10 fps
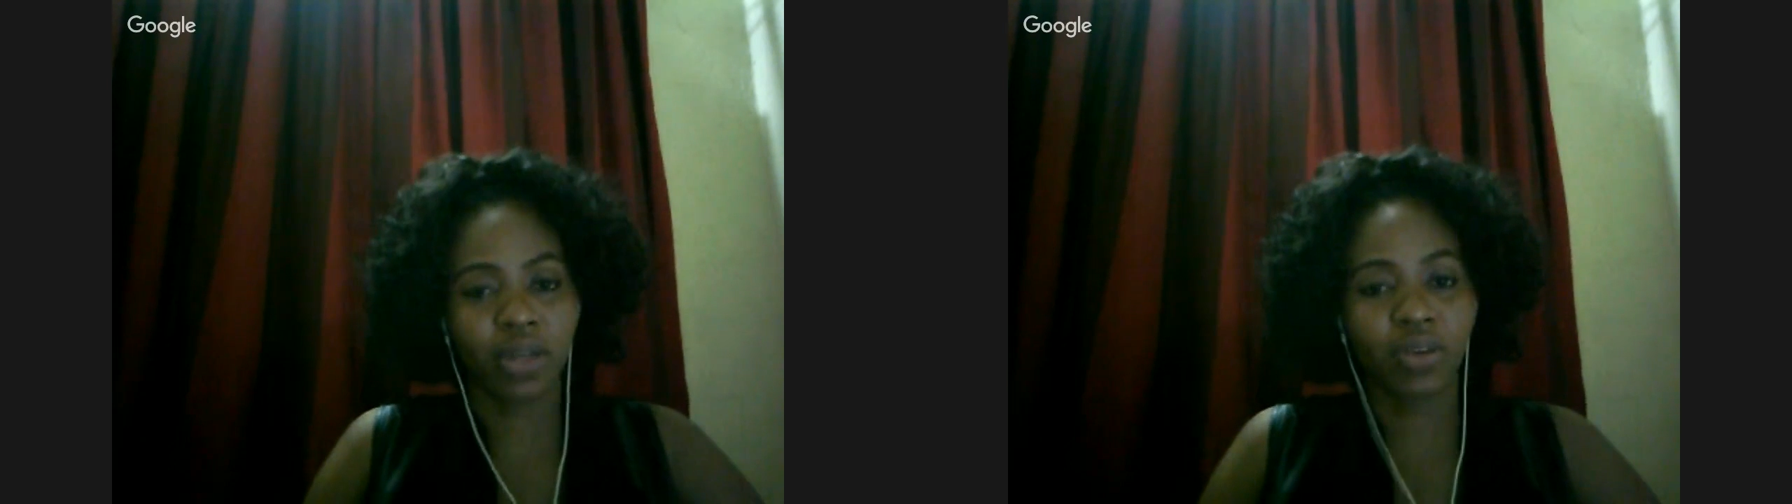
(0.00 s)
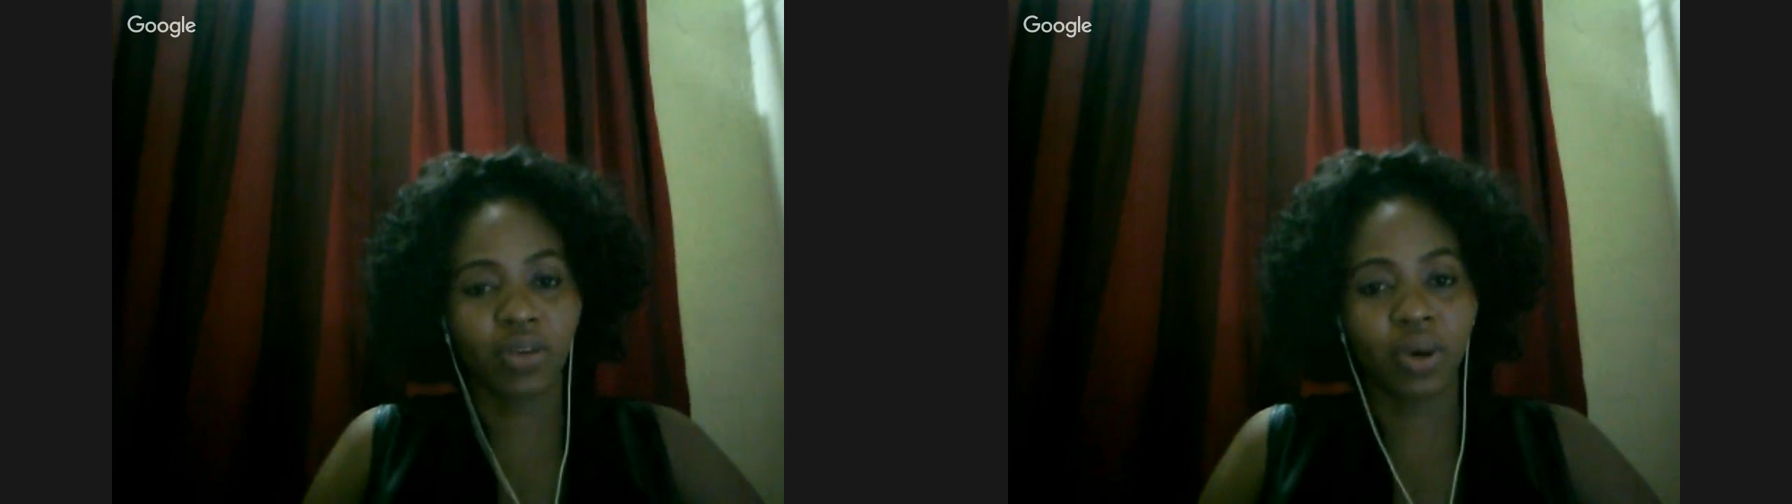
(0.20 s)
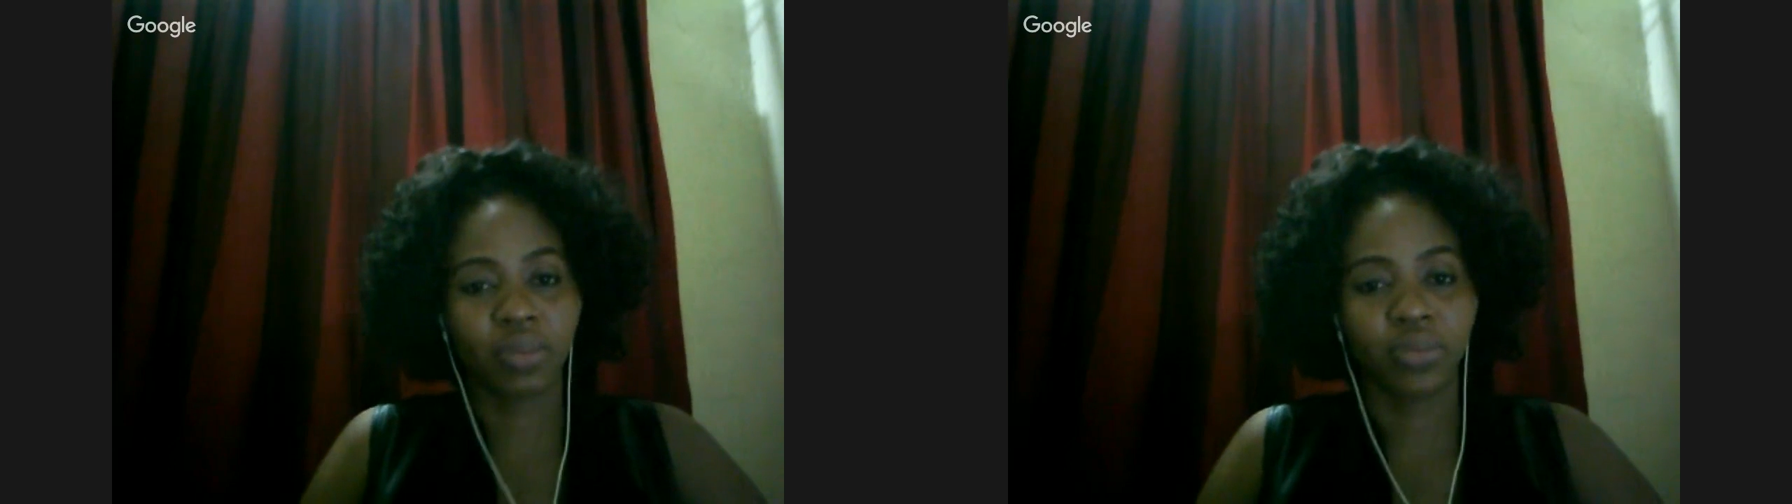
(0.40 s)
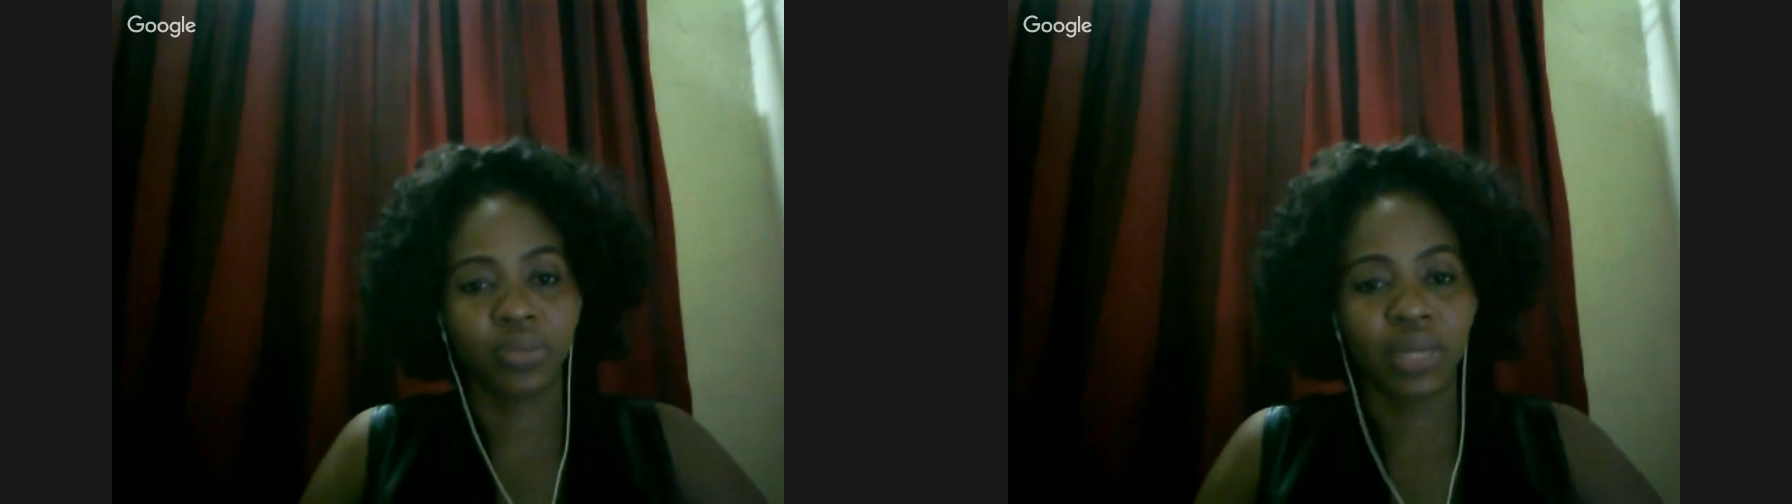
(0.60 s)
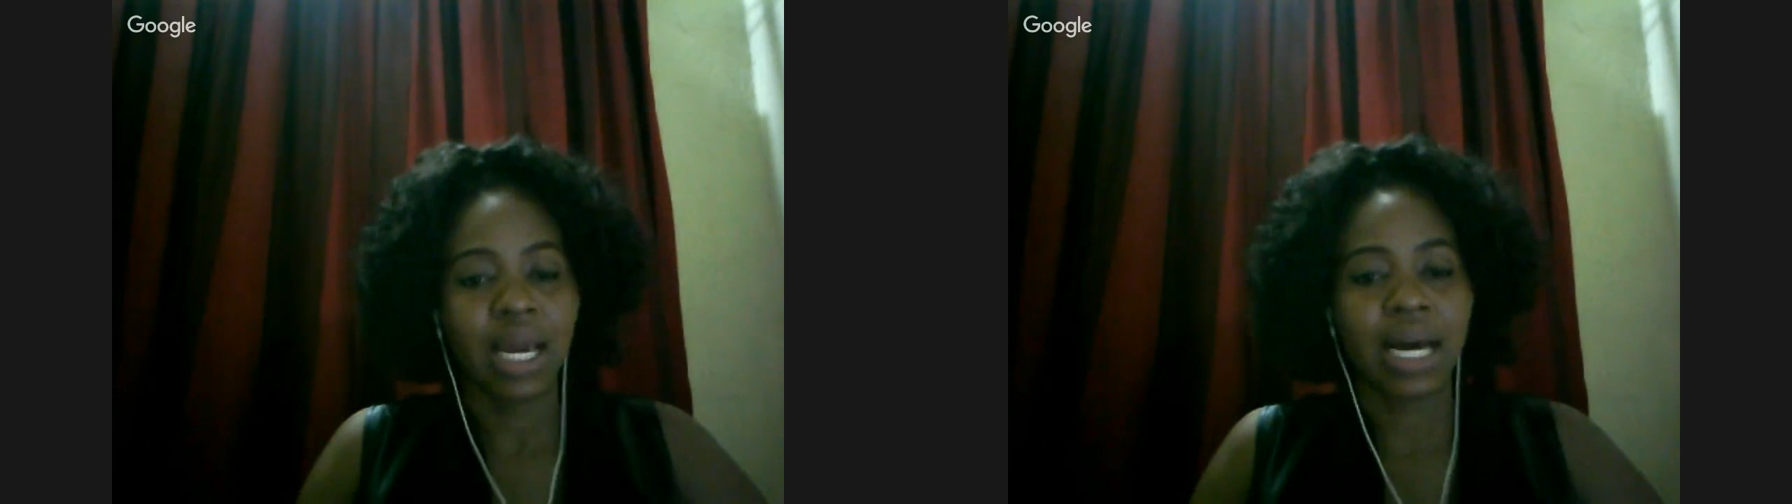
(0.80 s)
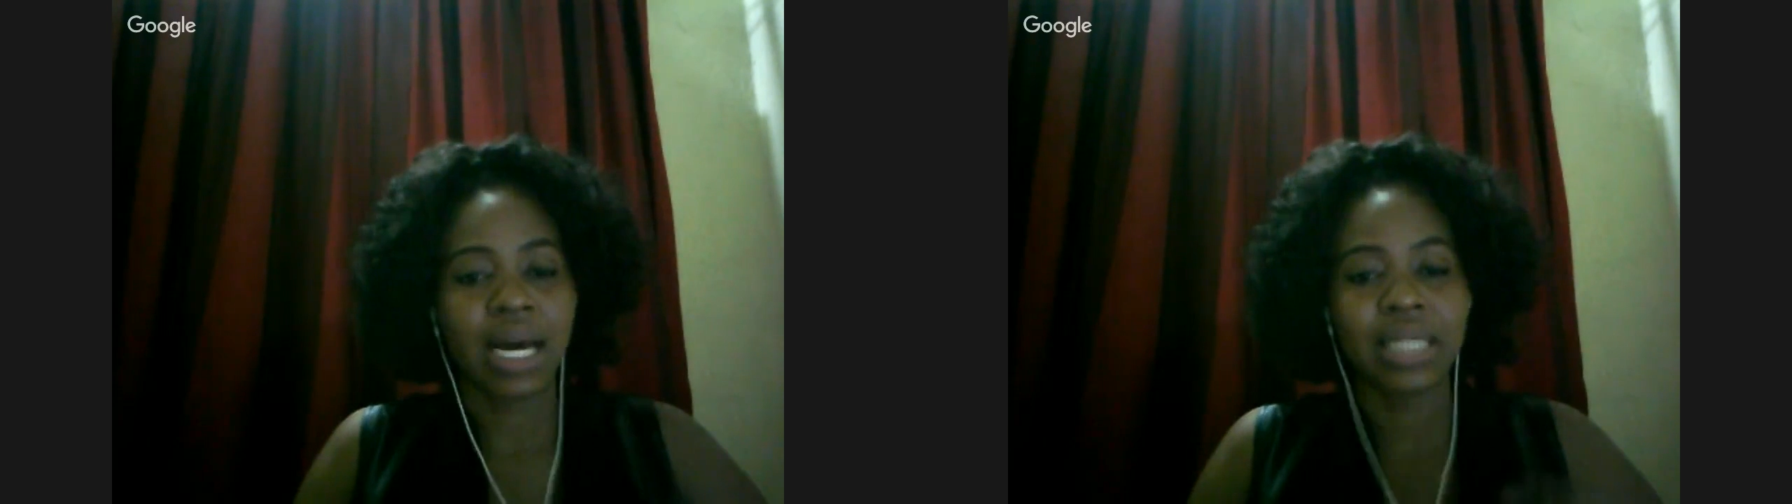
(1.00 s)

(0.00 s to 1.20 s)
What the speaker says: you've come and